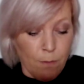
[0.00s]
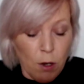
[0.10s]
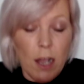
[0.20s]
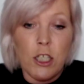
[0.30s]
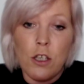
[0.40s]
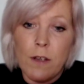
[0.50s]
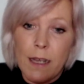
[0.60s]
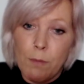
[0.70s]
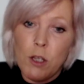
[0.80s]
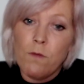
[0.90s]
But as you
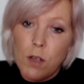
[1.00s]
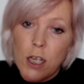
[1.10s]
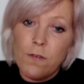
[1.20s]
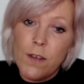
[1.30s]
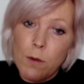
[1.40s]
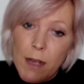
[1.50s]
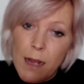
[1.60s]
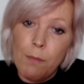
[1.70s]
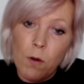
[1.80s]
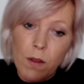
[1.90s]
keep, if you
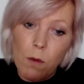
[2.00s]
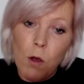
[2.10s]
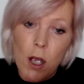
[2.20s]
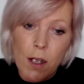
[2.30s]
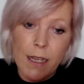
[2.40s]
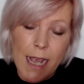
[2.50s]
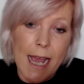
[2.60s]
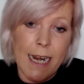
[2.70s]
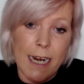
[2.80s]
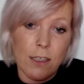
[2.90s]
keep putting the work
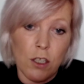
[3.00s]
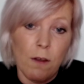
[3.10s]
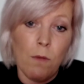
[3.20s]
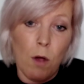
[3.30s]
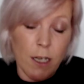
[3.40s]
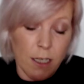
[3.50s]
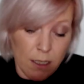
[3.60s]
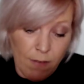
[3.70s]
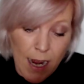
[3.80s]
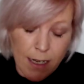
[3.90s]
in and doing what you're
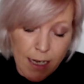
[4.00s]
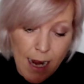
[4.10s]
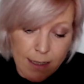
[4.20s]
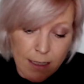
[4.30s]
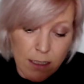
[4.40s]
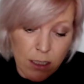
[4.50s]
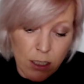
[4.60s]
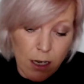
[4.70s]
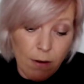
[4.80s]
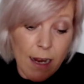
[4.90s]
divinely guided to
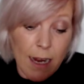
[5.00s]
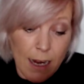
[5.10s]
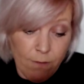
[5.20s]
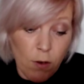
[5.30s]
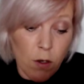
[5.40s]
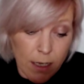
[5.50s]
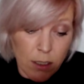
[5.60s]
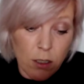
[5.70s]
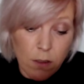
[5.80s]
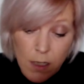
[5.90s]
do, it
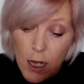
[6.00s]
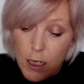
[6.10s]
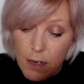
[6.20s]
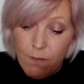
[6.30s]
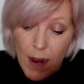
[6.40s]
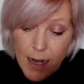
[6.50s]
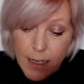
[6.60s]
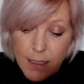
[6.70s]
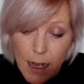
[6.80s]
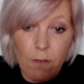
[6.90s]
fucking does. You
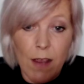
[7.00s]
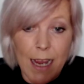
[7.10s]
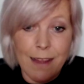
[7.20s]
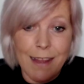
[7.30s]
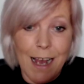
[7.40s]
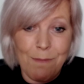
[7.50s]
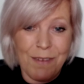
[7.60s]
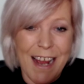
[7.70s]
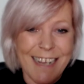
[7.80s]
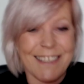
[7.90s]
find yourself in that
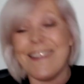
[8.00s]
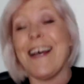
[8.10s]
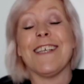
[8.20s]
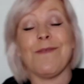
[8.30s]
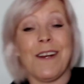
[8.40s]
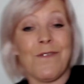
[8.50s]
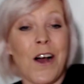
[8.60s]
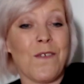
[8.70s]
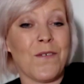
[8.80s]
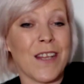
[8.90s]
place. So that's what I've
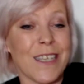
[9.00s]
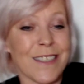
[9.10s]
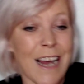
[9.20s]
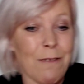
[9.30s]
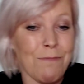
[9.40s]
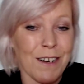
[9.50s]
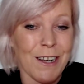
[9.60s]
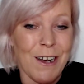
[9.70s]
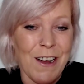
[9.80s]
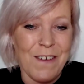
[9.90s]
got for this
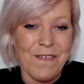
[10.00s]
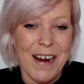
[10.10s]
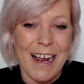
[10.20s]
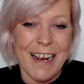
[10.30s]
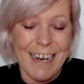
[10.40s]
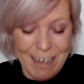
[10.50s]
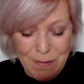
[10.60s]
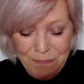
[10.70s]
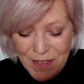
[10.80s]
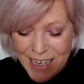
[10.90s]
Capricorn, right?
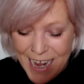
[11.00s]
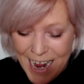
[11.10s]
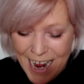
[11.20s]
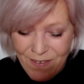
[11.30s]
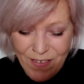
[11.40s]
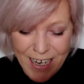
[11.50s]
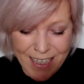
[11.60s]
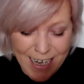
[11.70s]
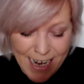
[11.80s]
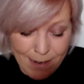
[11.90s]
Yeah,
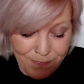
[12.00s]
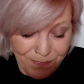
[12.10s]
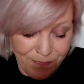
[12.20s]
feeling it.